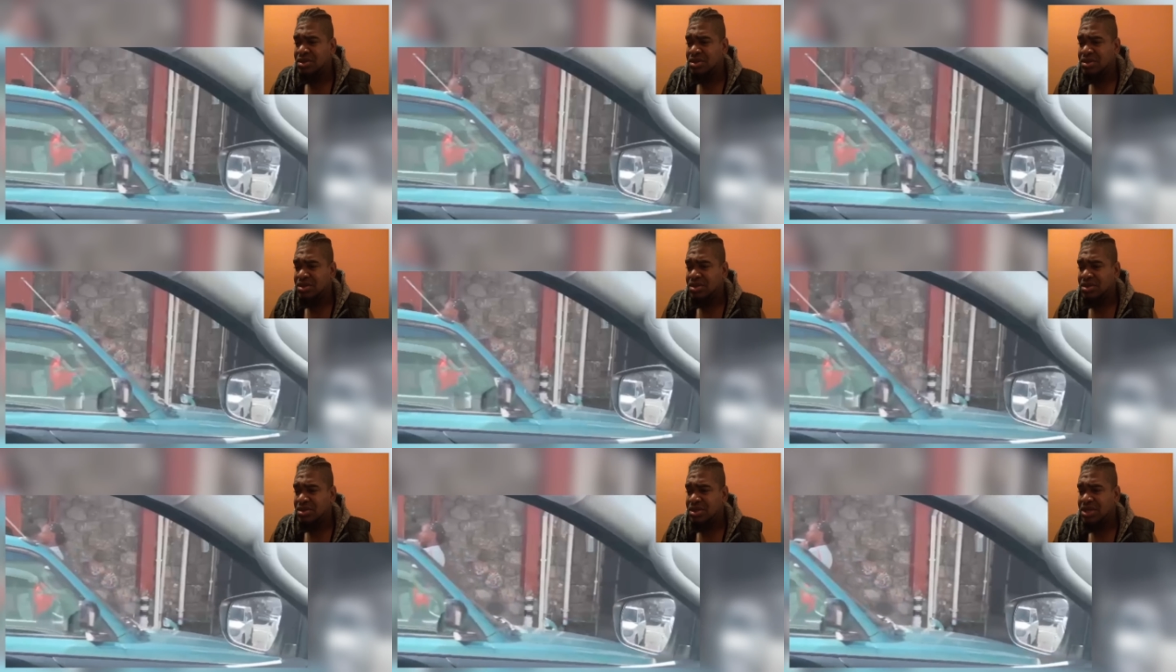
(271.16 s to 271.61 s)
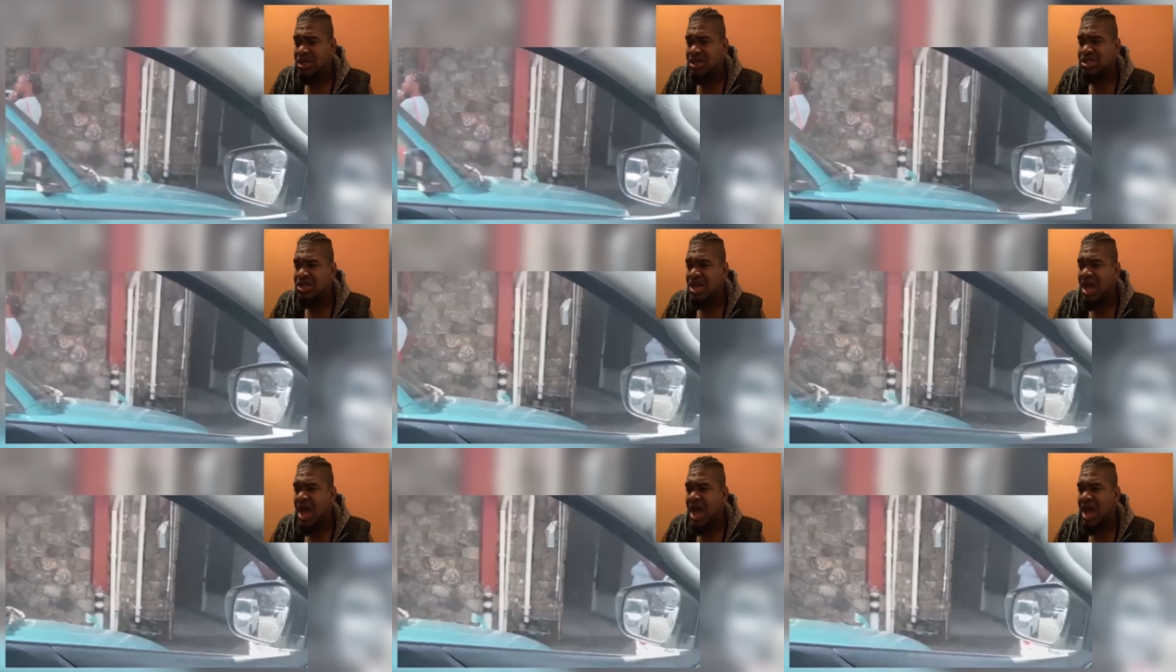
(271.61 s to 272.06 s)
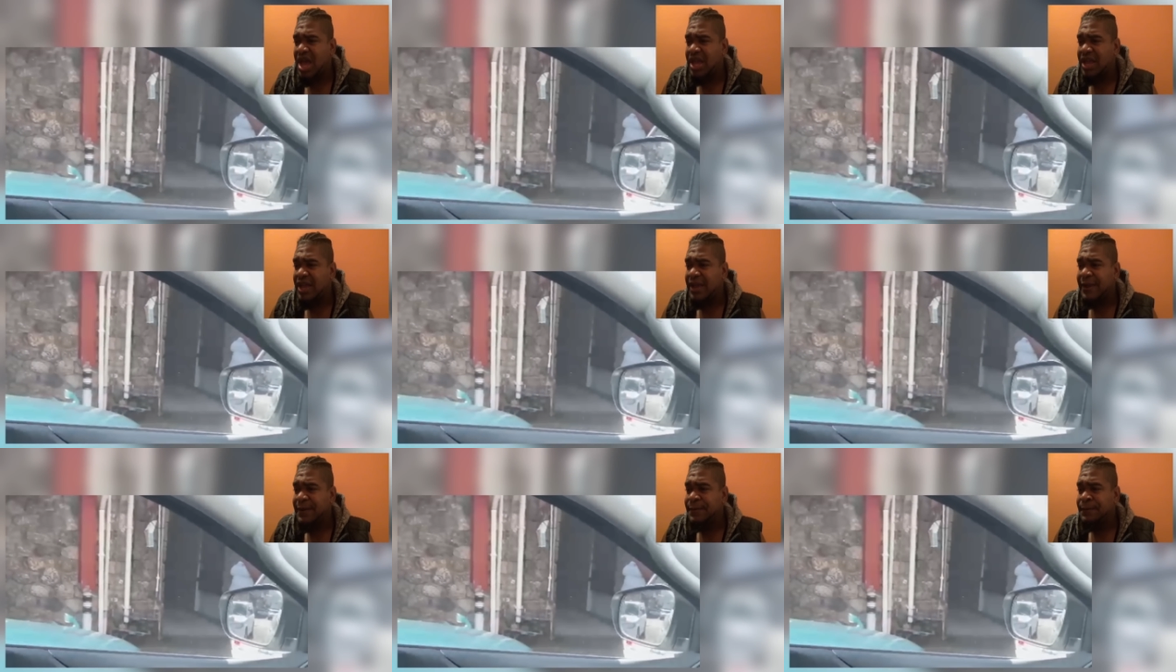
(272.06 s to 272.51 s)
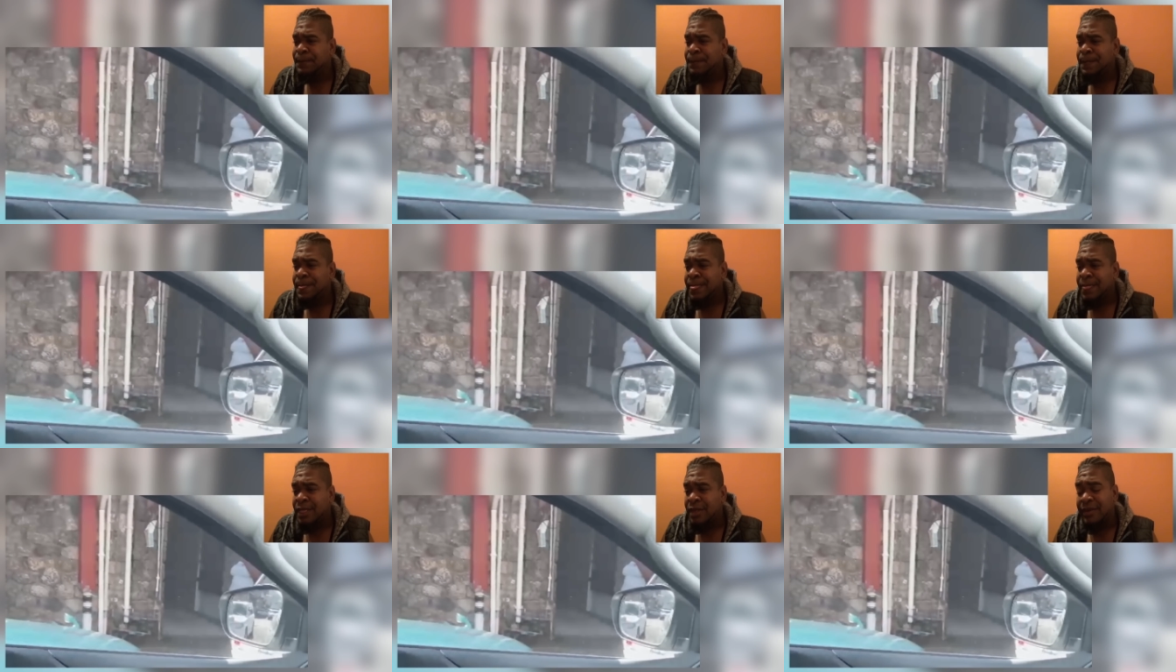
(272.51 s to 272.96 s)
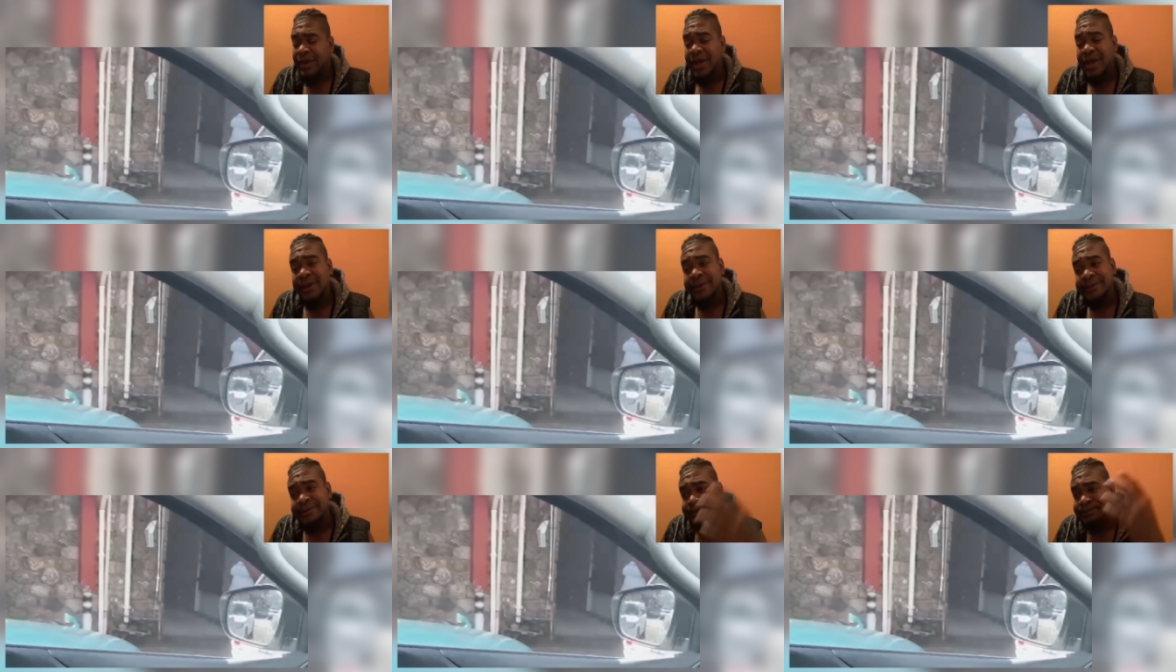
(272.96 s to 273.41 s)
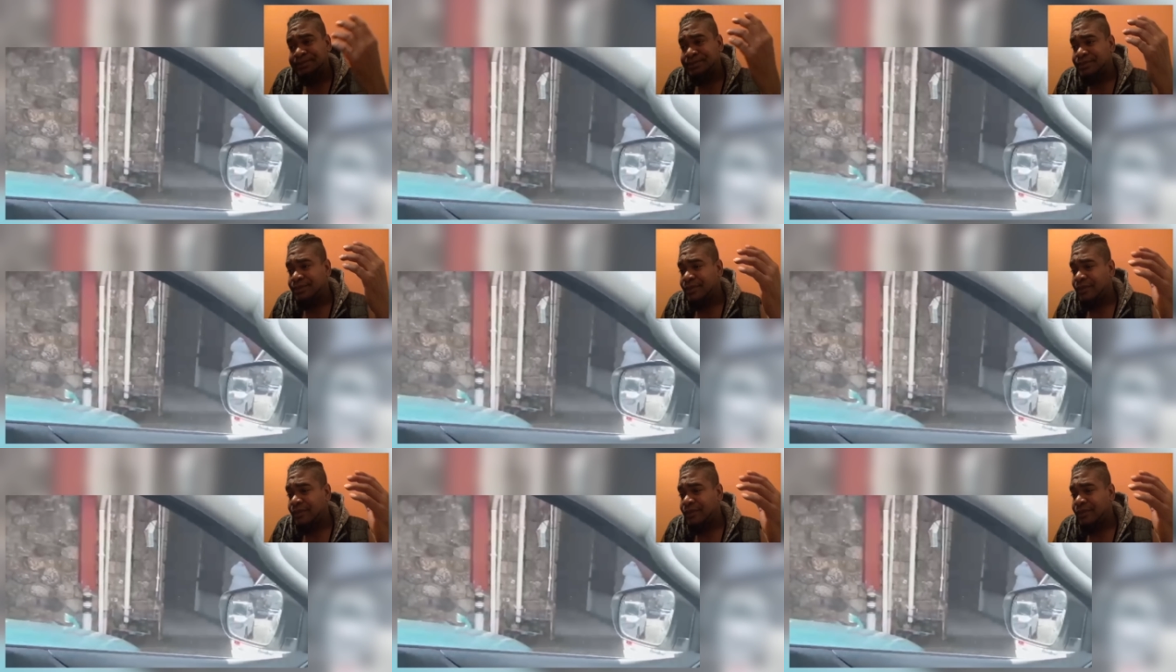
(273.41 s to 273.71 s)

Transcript: Yes, I. Well,